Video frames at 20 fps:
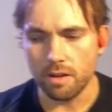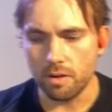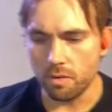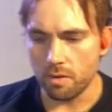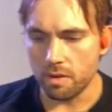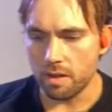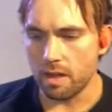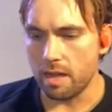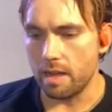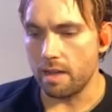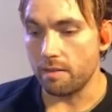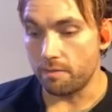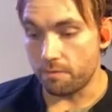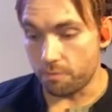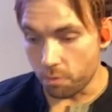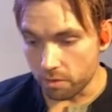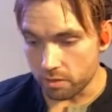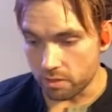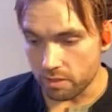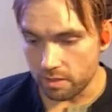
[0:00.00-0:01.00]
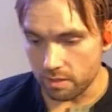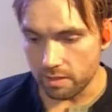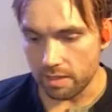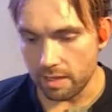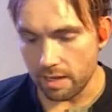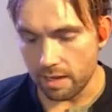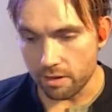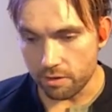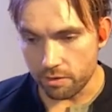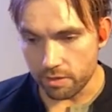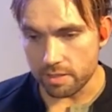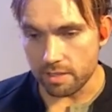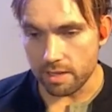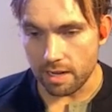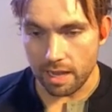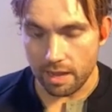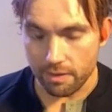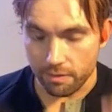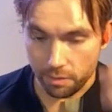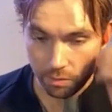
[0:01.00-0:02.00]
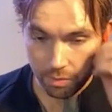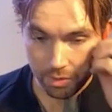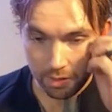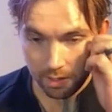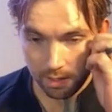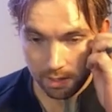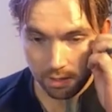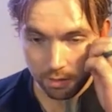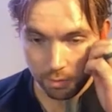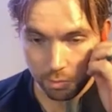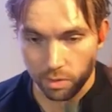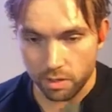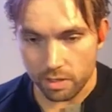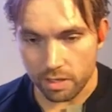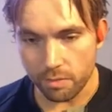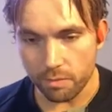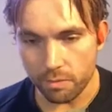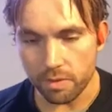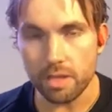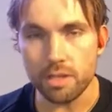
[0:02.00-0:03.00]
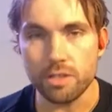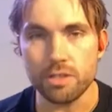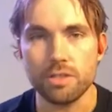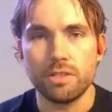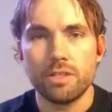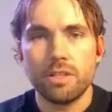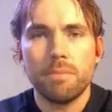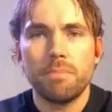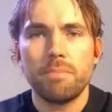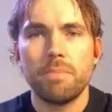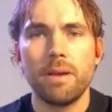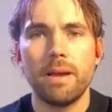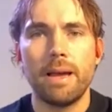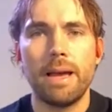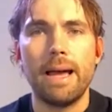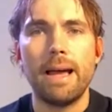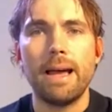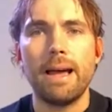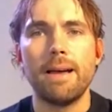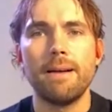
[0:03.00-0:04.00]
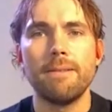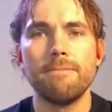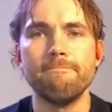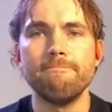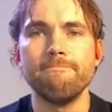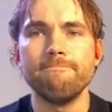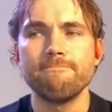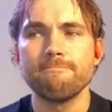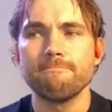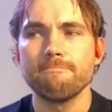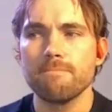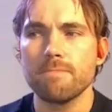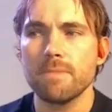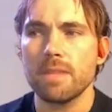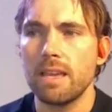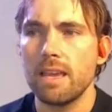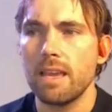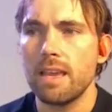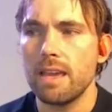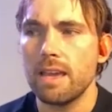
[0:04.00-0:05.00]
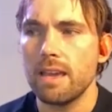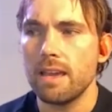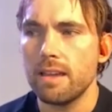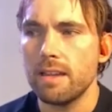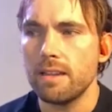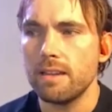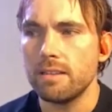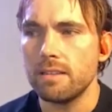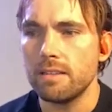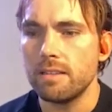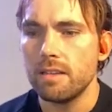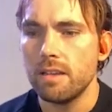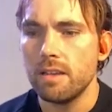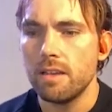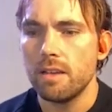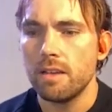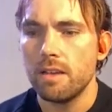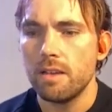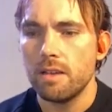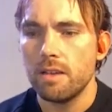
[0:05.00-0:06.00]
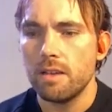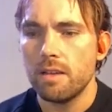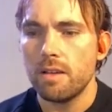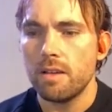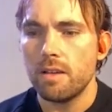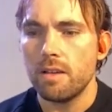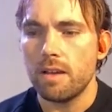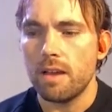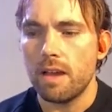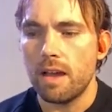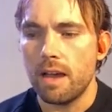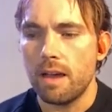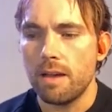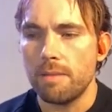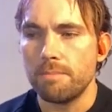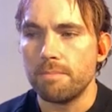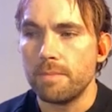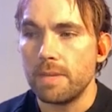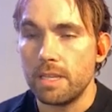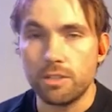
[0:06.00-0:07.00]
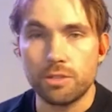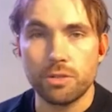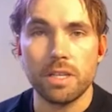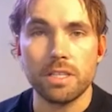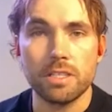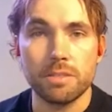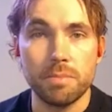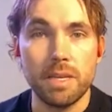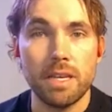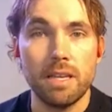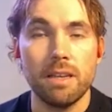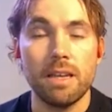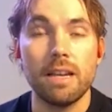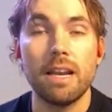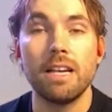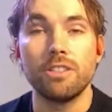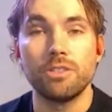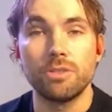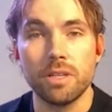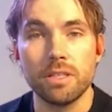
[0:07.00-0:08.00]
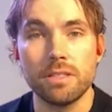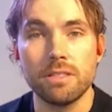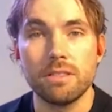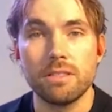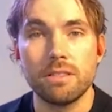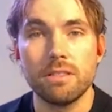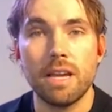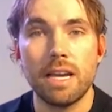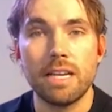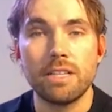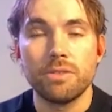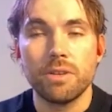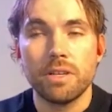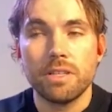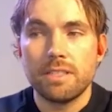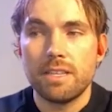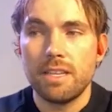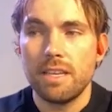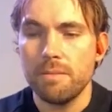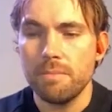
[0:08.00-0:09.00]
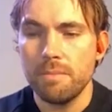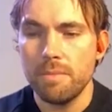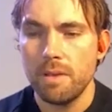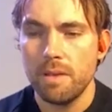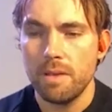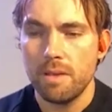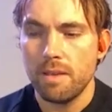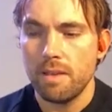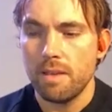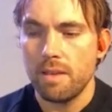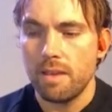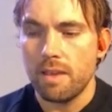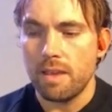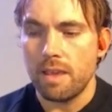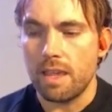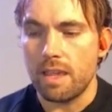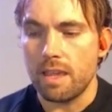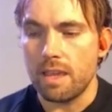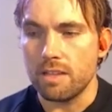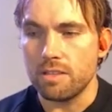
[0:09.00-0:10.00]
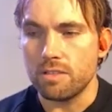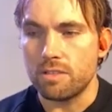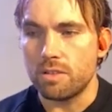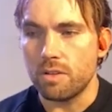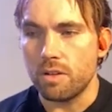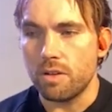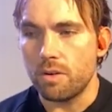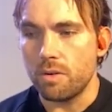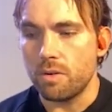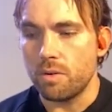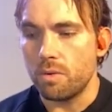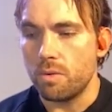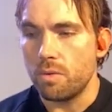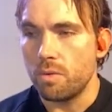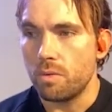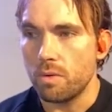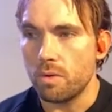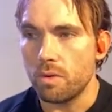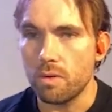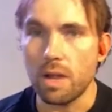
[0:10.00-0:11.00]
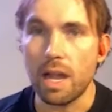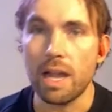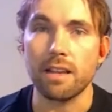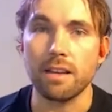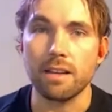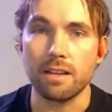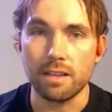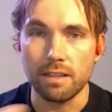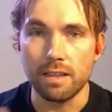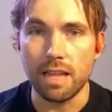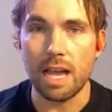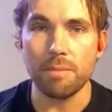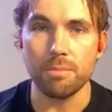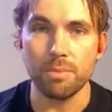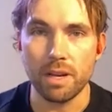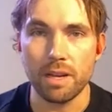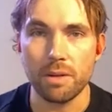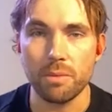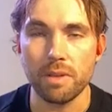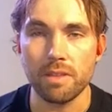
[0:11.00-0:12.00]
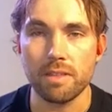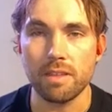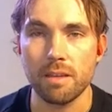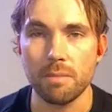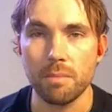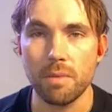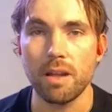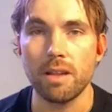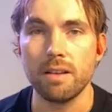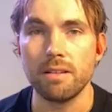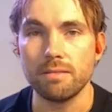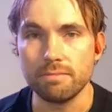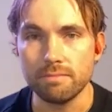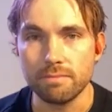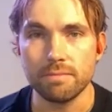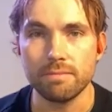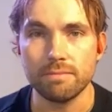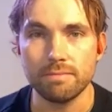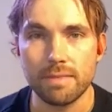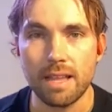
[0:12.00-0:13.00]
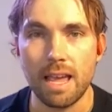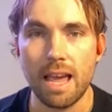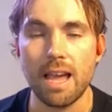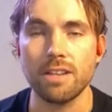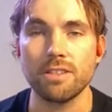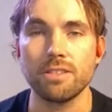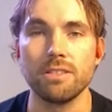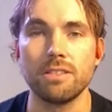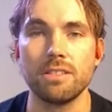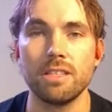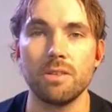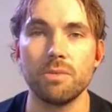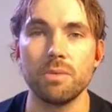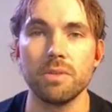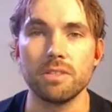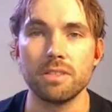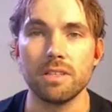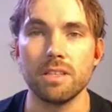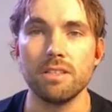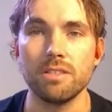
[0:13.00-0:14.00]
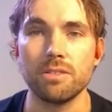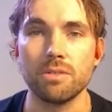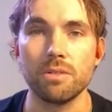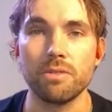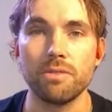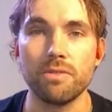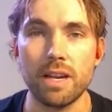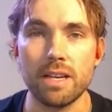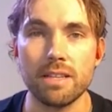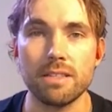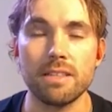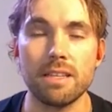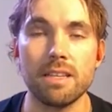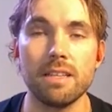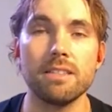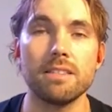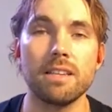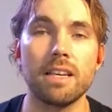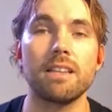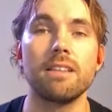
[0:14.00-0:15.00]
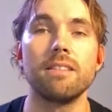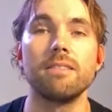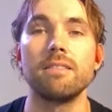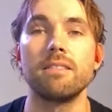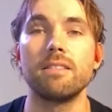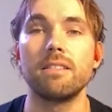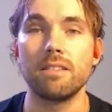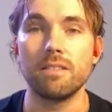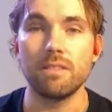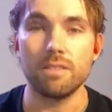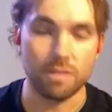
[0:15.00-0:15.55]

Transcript: You know, fortunately, Chris and I have a really good working relationship, and he trusts me, and I trust him, and so I can collaborate with him on action sequences or fight scenes. I can